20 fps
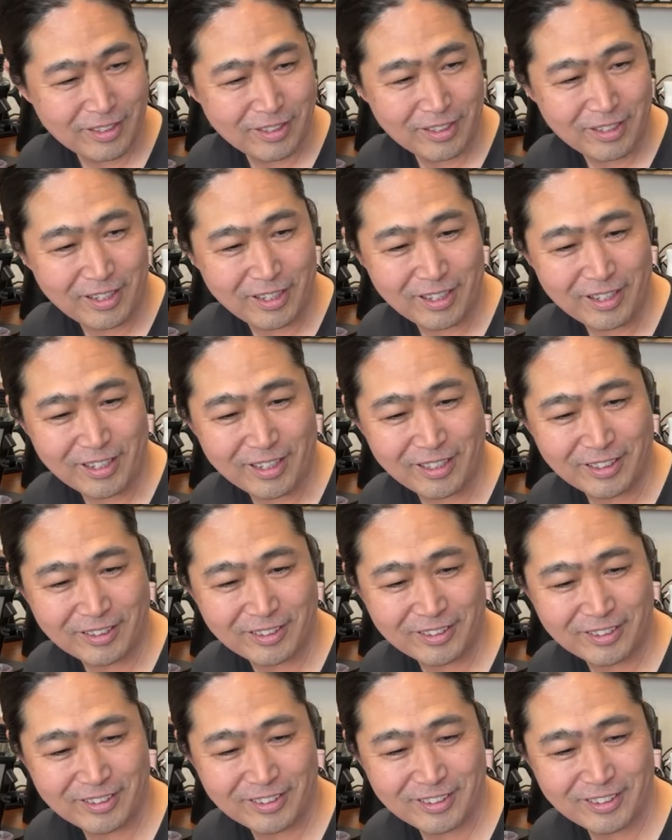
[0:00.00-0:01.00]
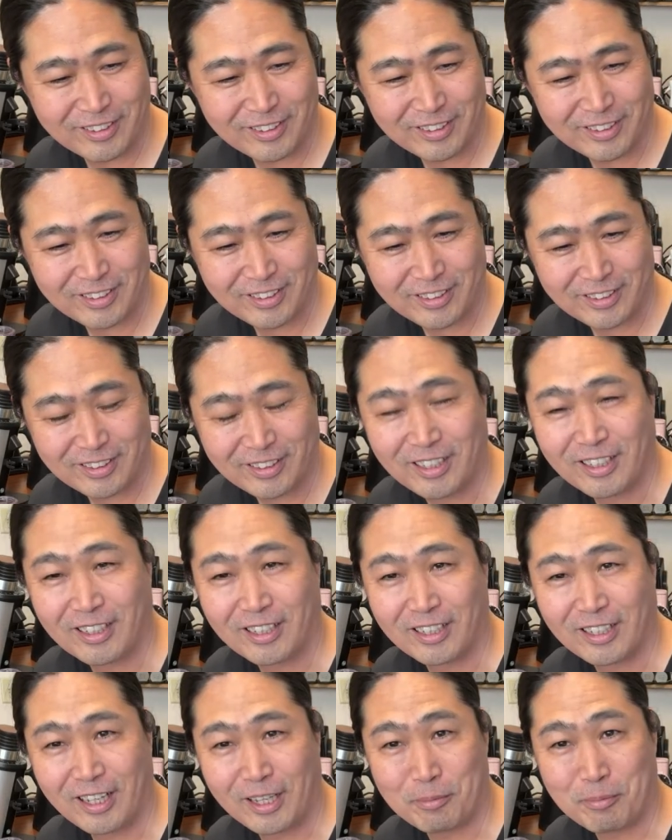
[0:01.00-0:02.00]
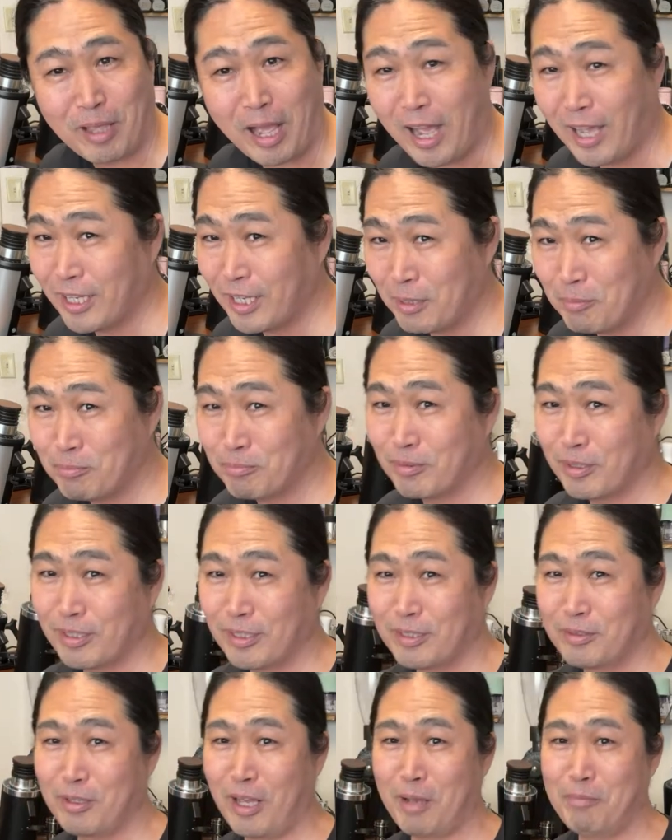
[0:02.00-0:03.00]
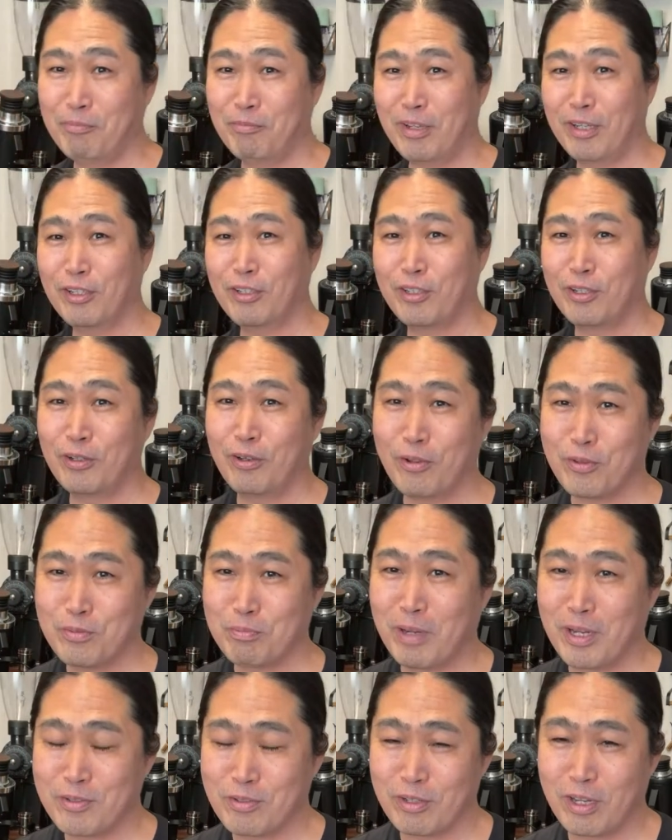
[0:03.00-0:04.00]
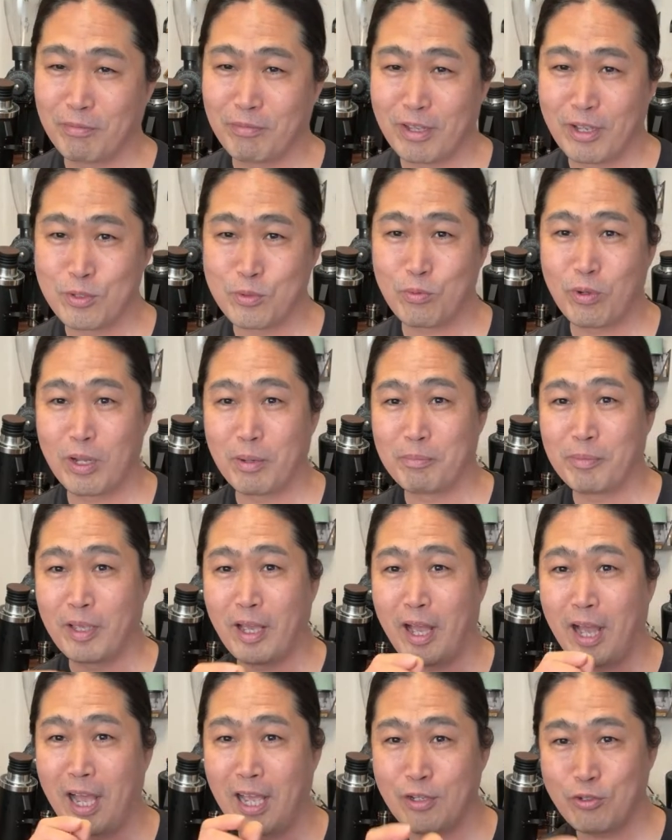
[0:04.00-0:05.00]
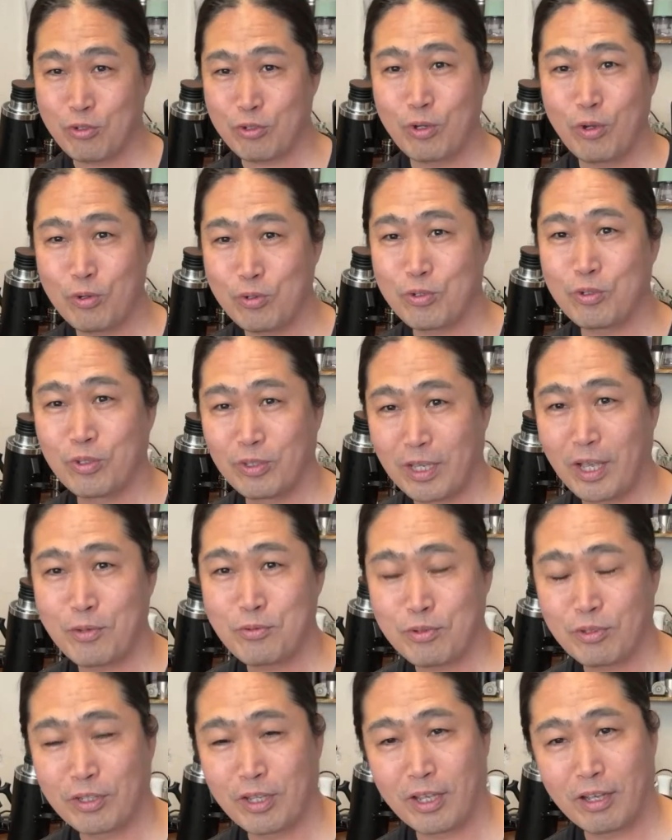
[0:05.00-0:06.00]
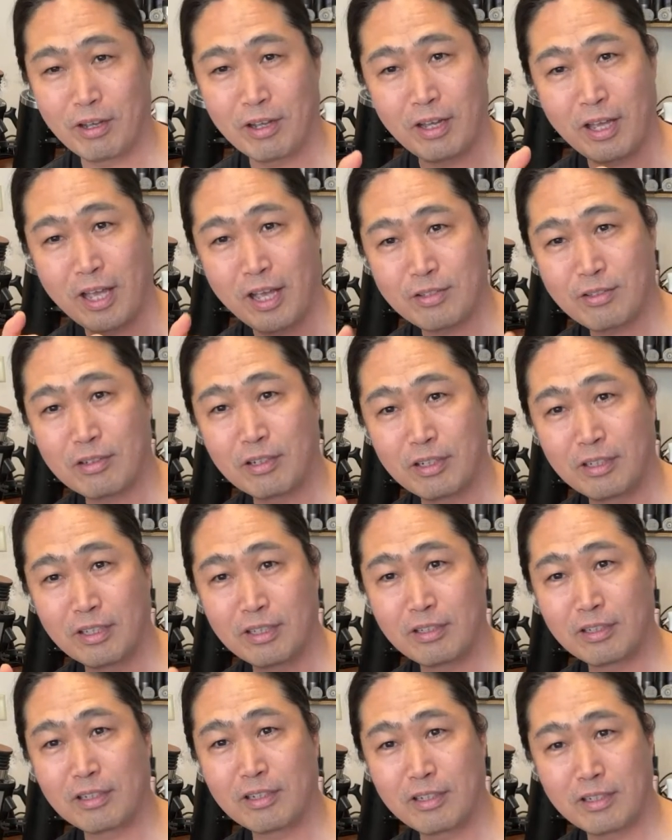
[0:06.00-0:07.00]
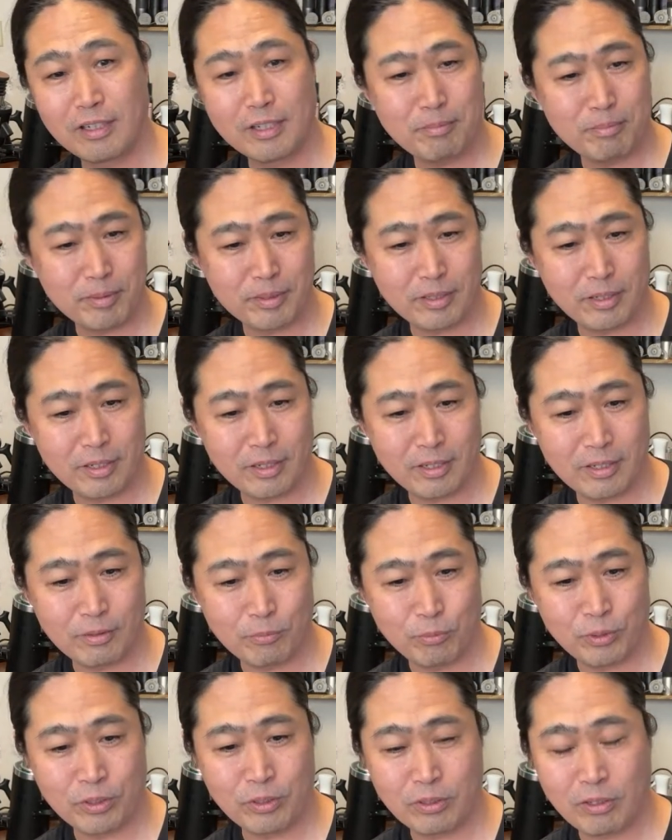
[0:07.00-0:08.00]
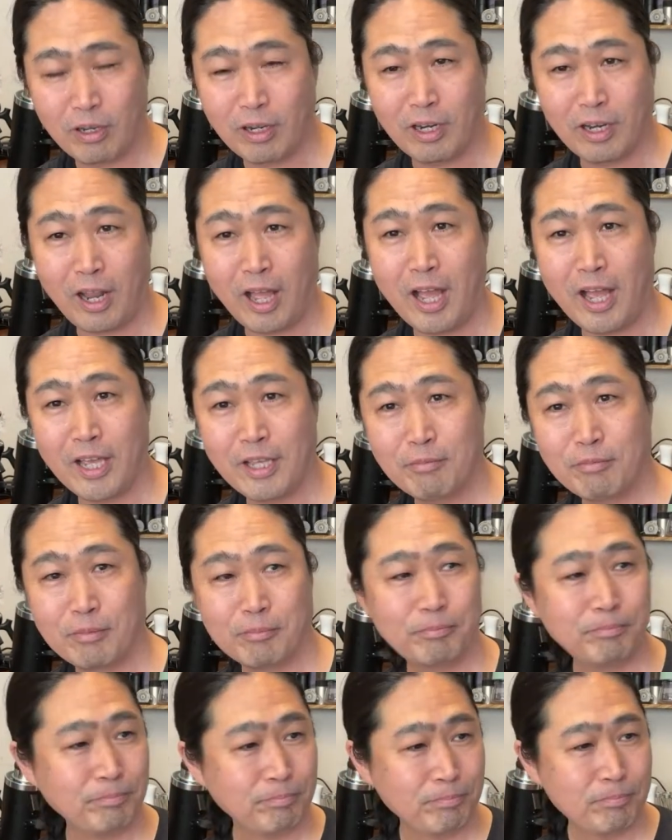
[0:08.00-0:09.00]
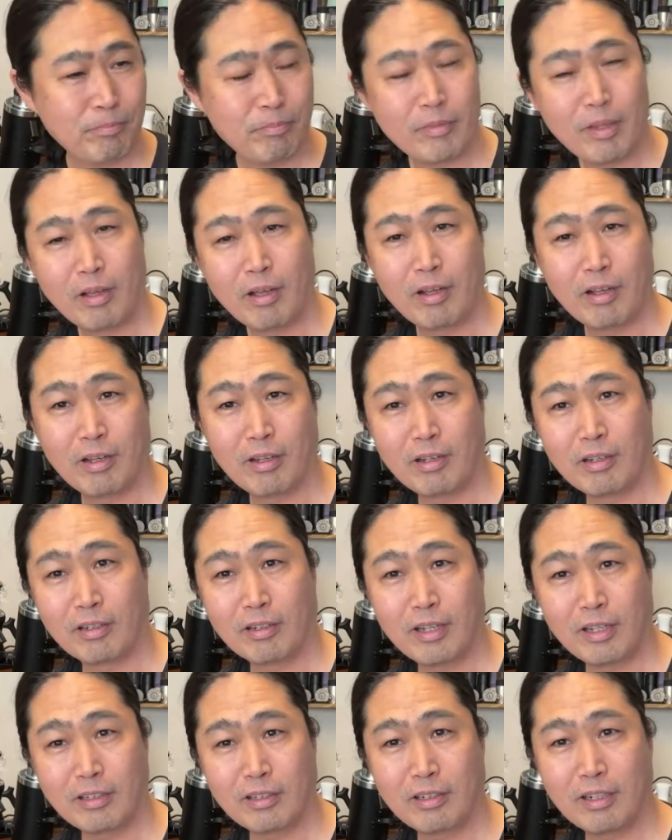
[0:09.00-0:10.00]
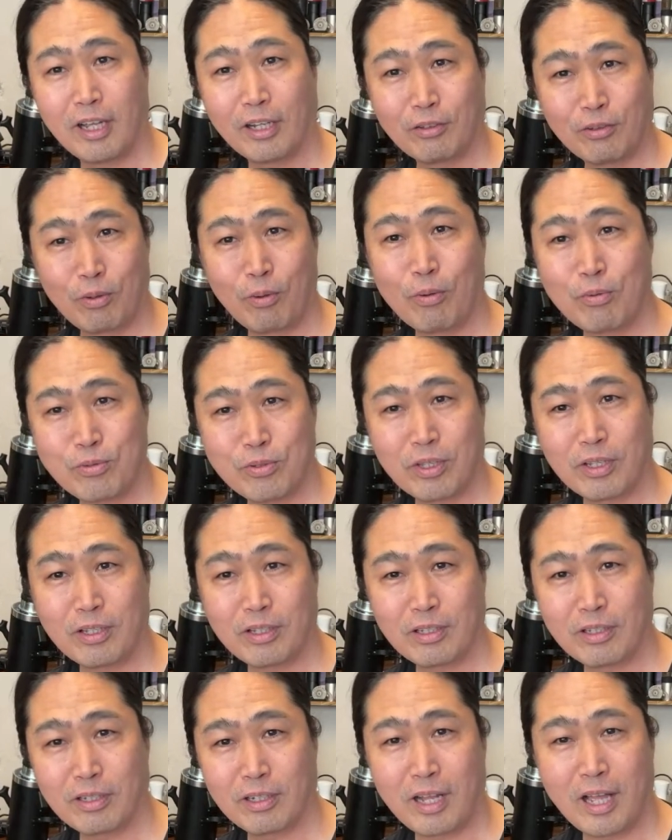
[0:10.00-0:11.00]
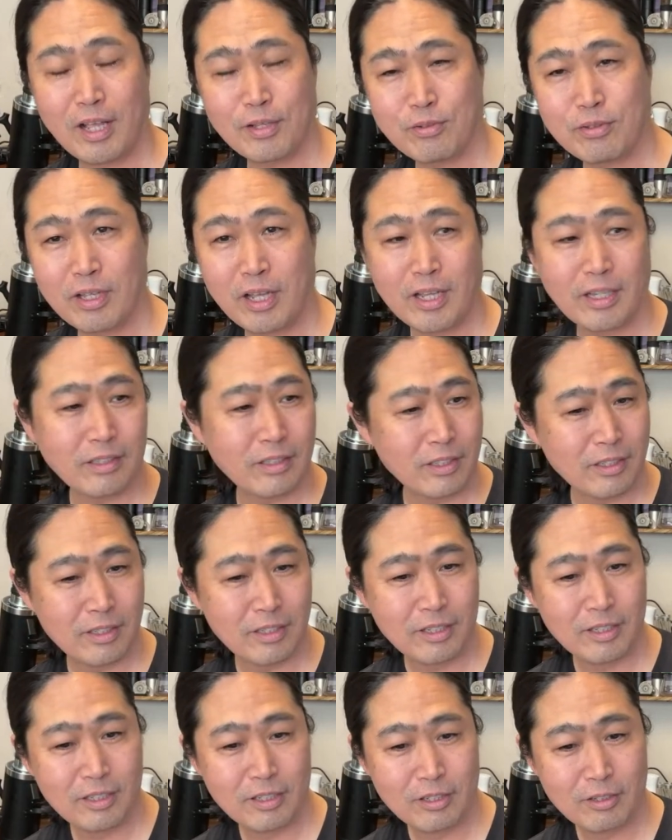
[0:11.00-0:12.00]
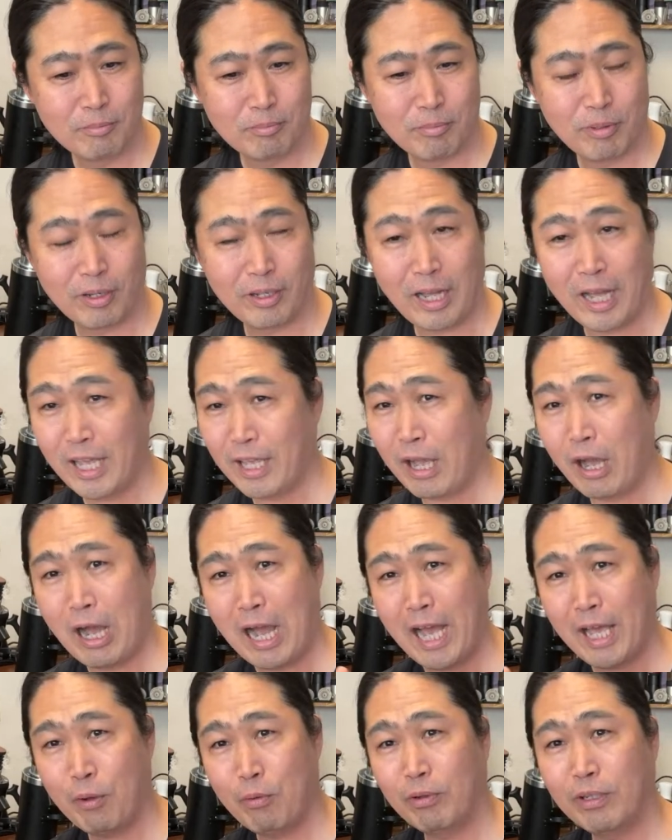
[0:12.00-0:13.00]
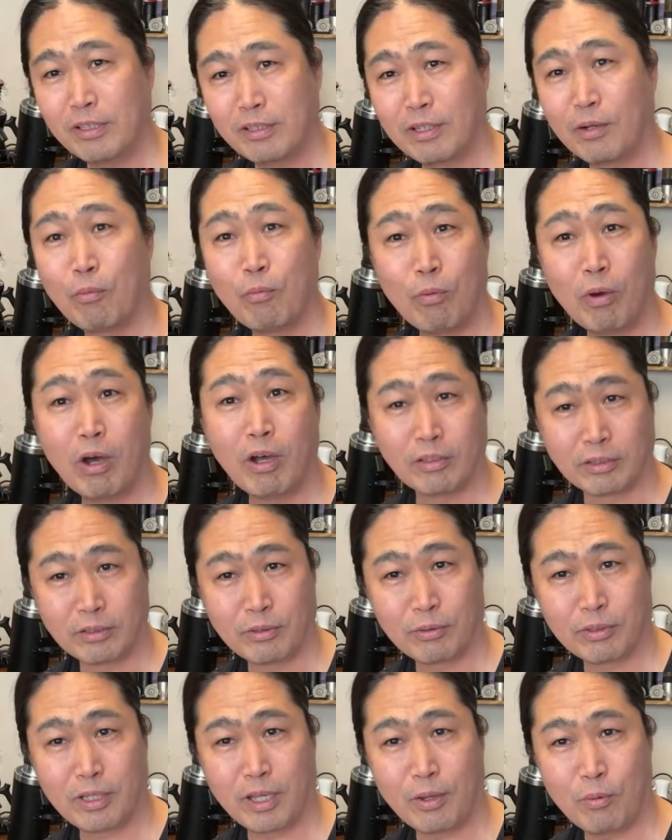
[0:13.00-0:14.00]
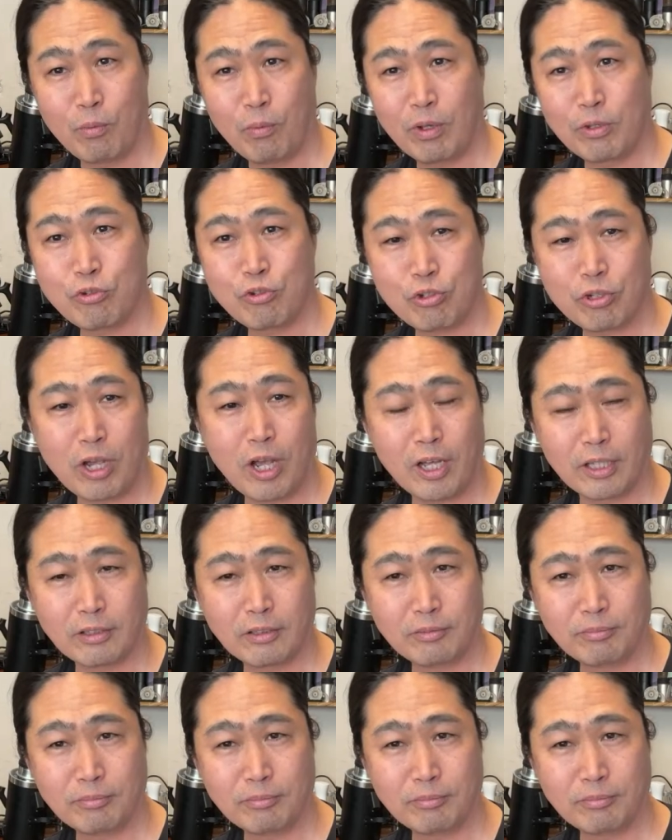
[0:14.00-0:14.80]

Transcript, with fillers: uh, I mean, I am I'm very curious myself as well. I mean, I showed you yesterday. Uh, has a little clip. Uh, we did a live, uh, kind of like dosing last night, but I I only did one. Okay, one shot.